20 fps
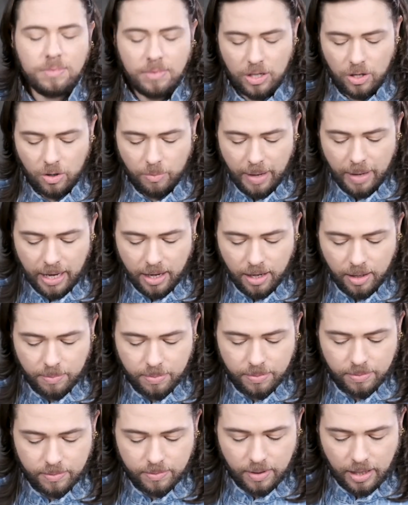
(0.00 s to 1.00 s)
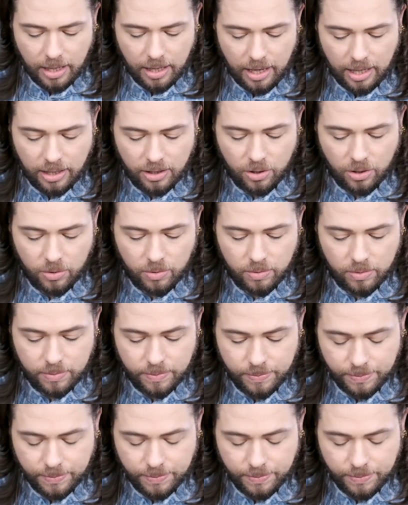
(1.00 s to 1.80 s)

you know, makeup. I don't.